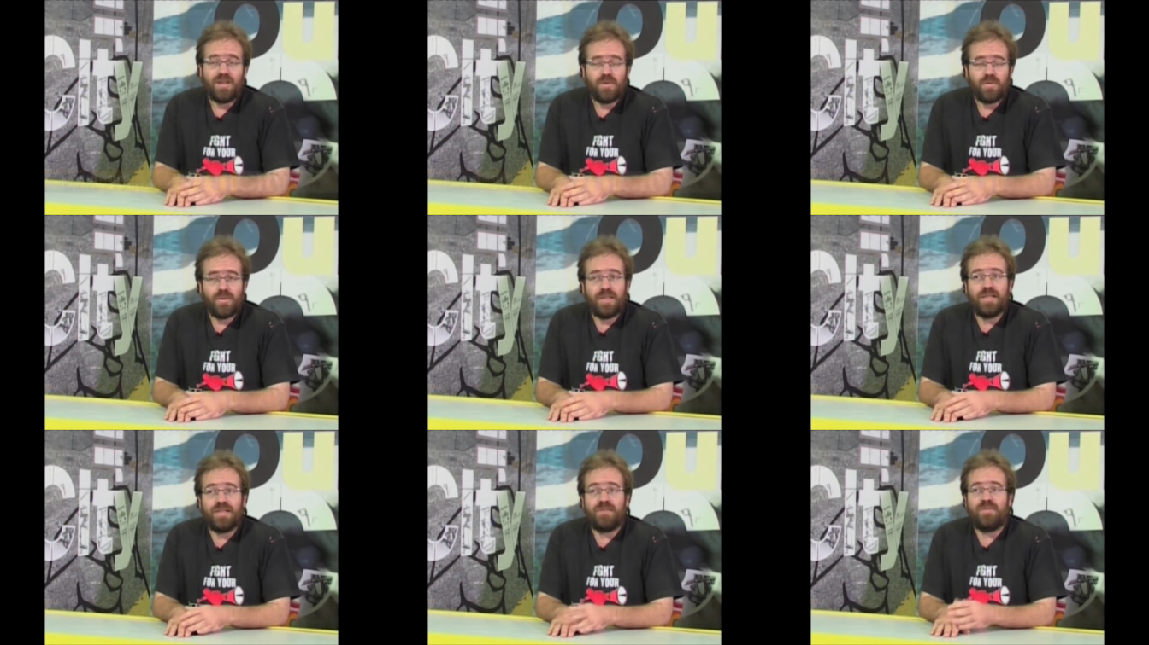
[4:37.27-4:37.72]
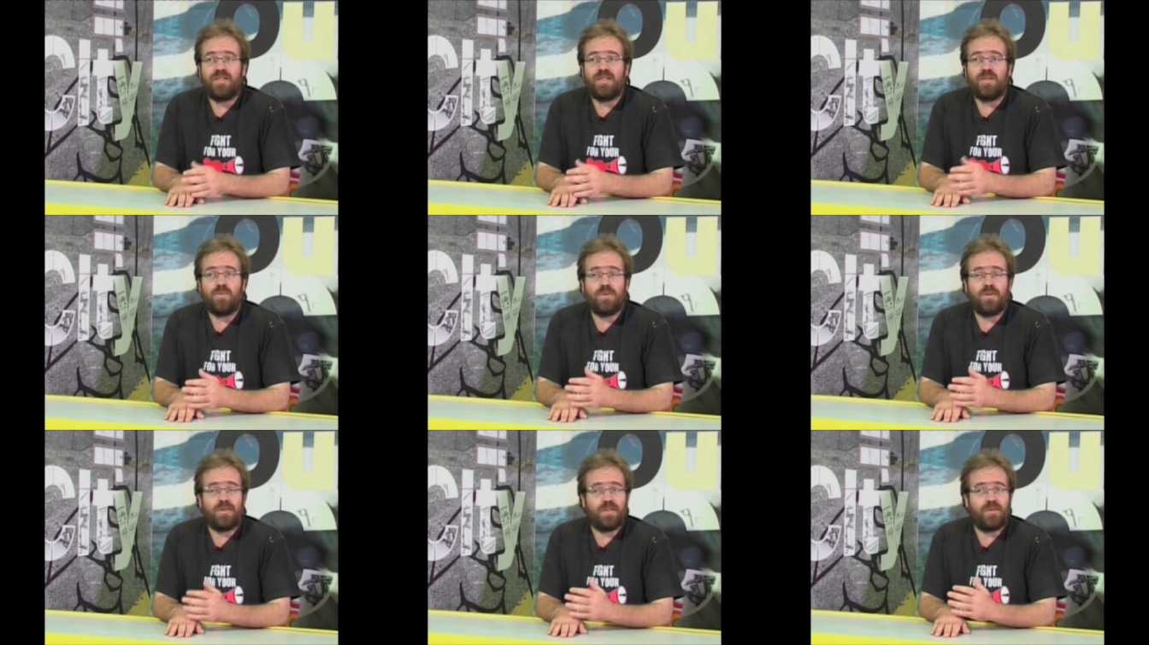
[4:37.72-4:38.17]
We live in
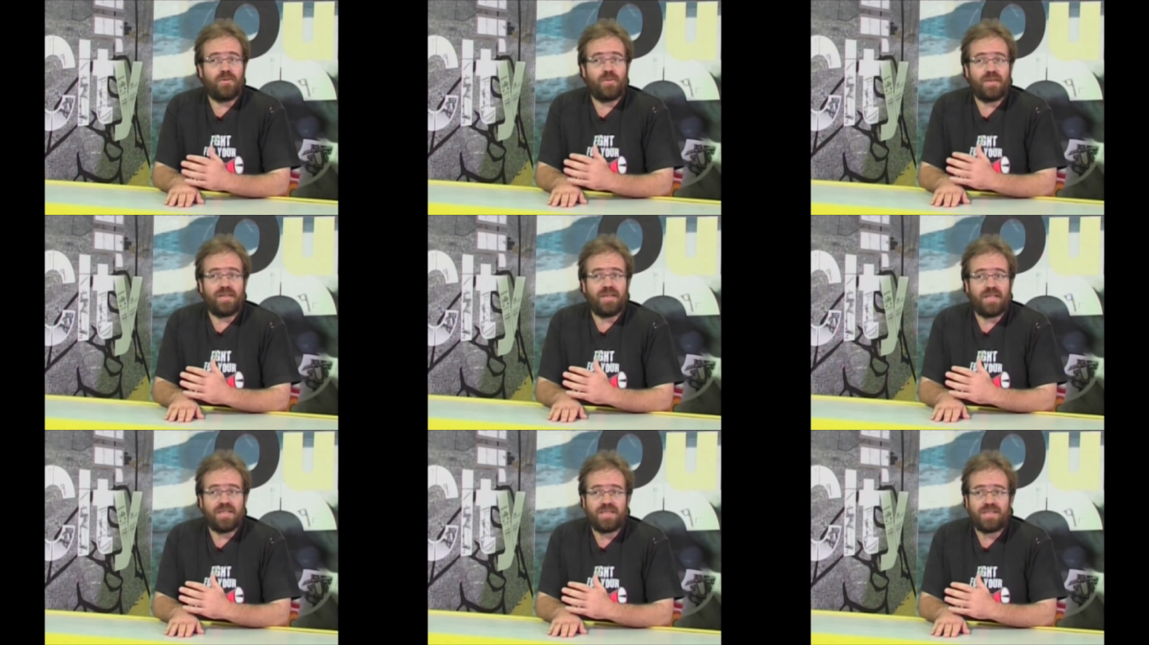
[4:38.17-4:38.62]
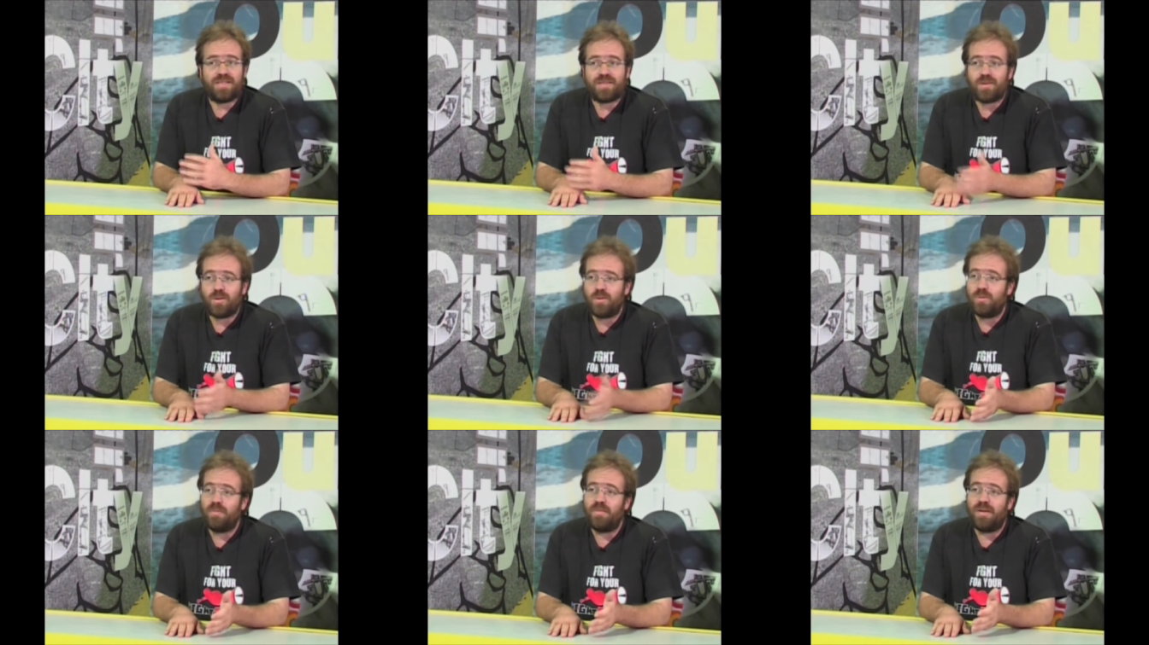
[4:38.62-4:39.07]
a world where there's
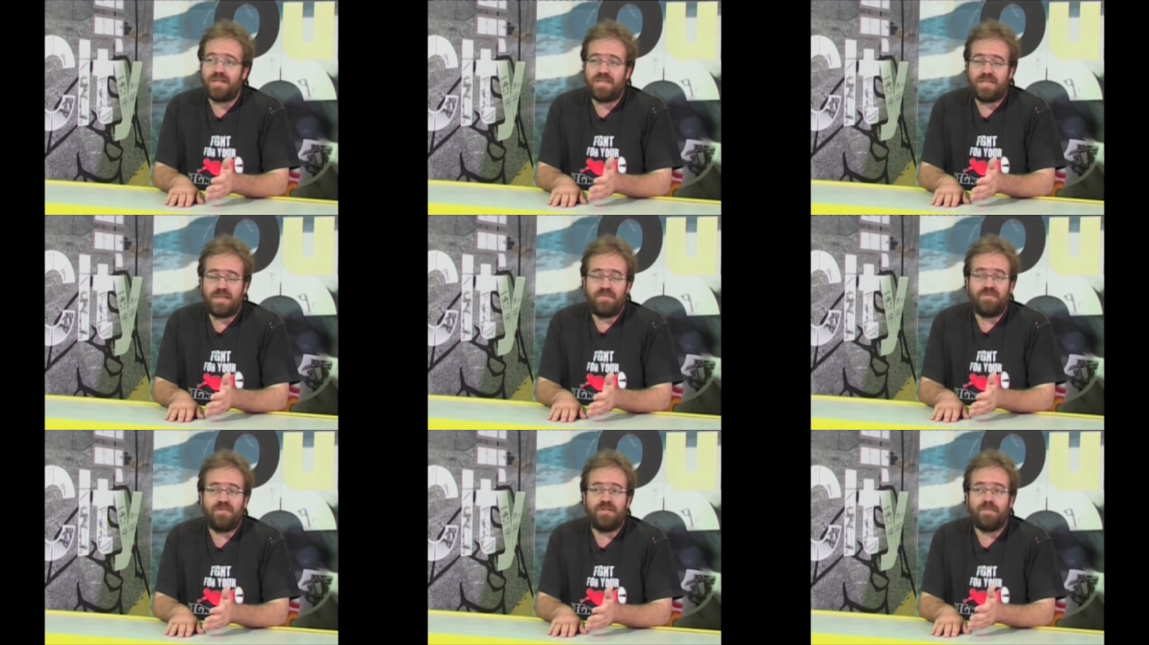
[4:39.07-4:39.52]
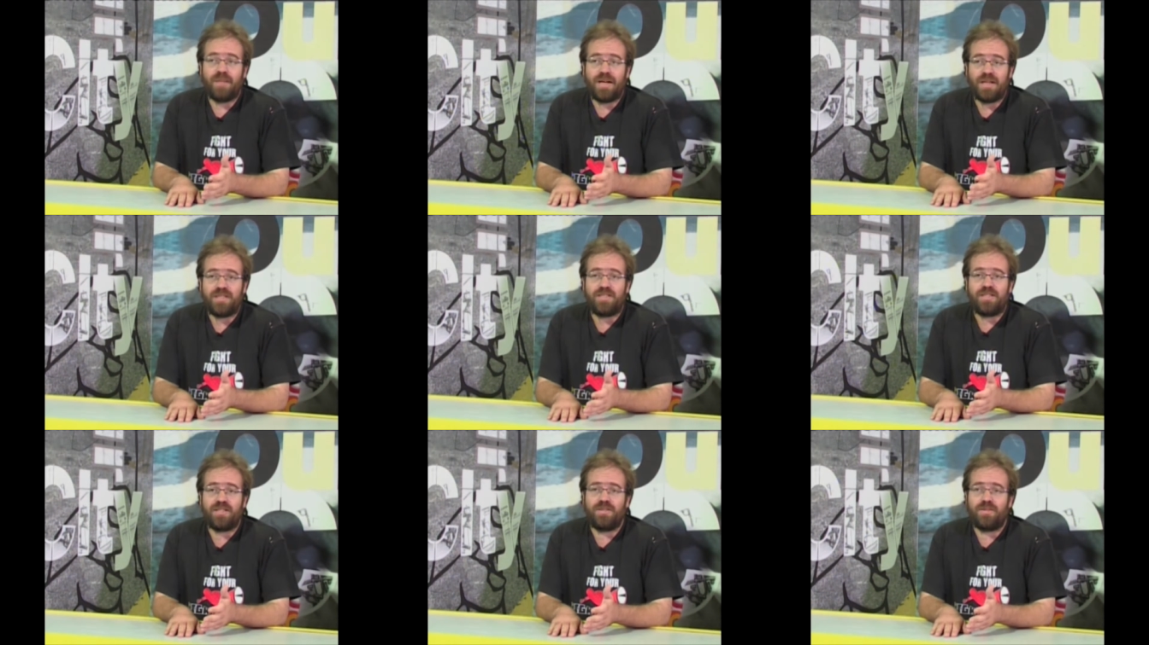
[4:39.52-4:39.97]
so much
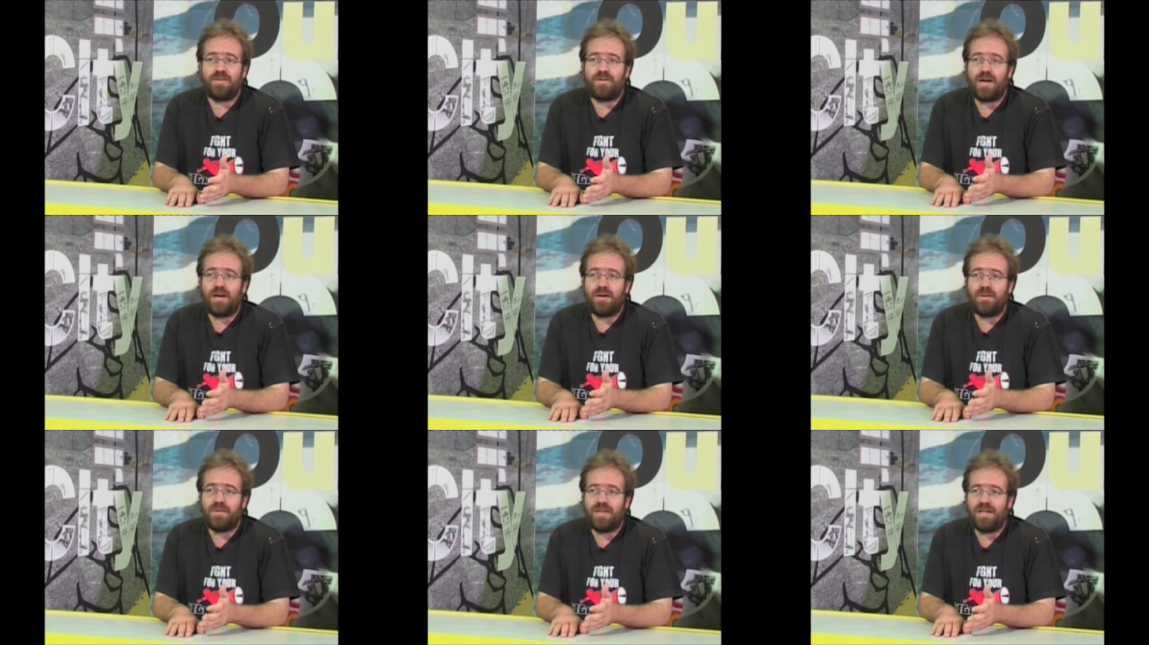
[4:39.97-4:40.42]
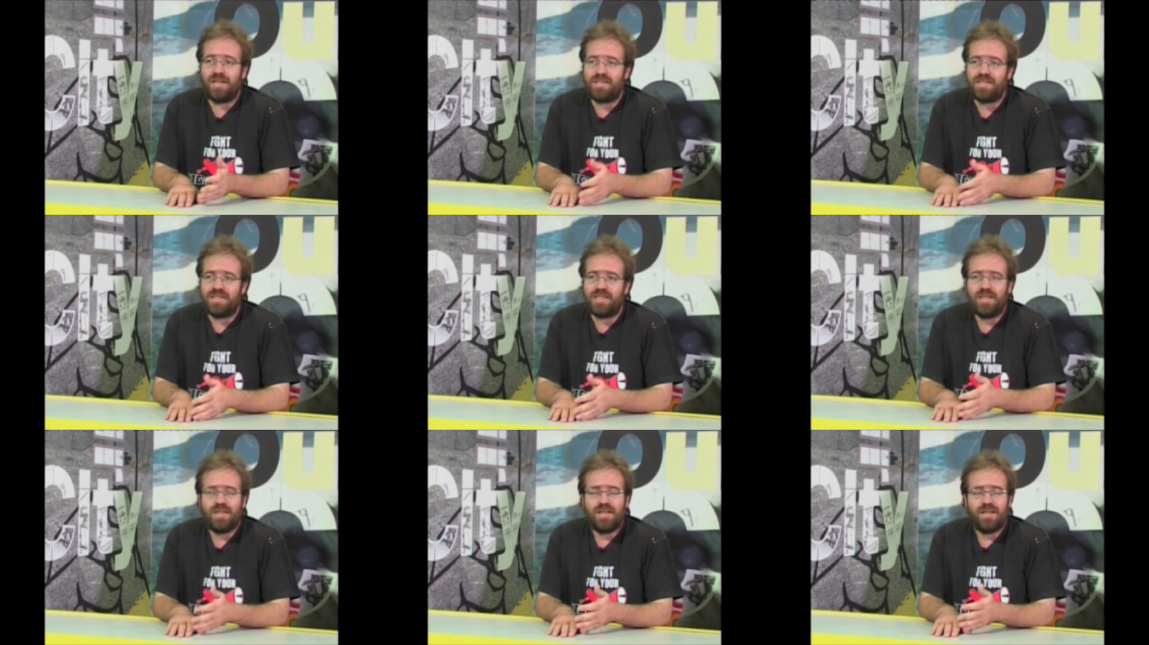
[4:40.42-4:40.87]
information around
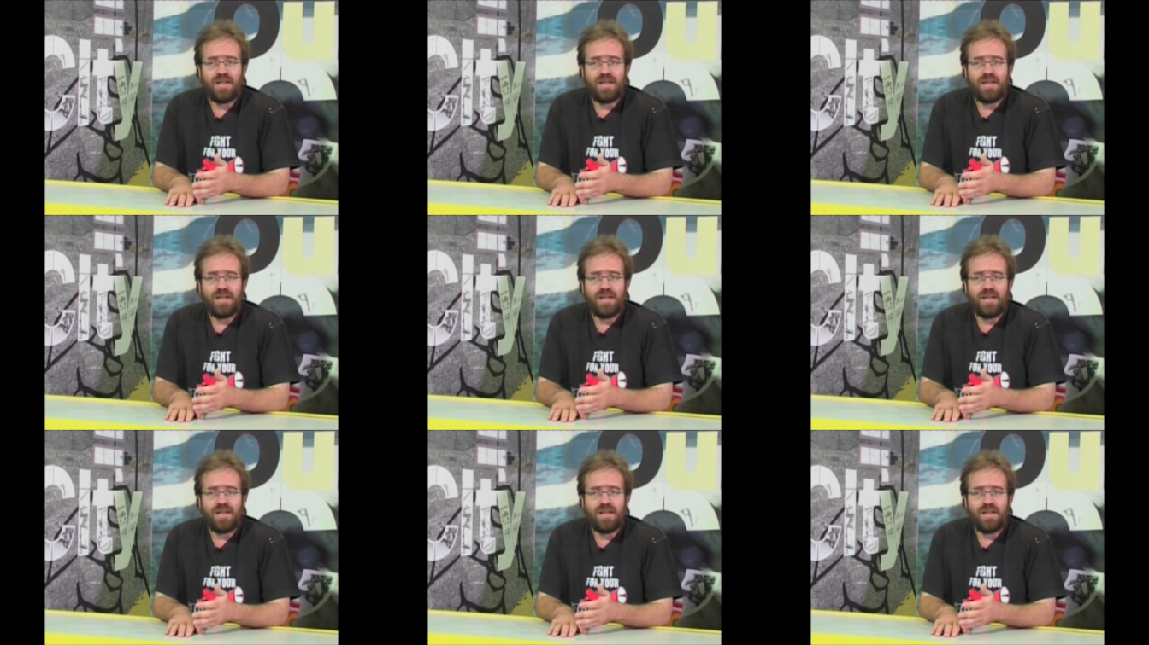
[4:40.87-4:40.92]
us,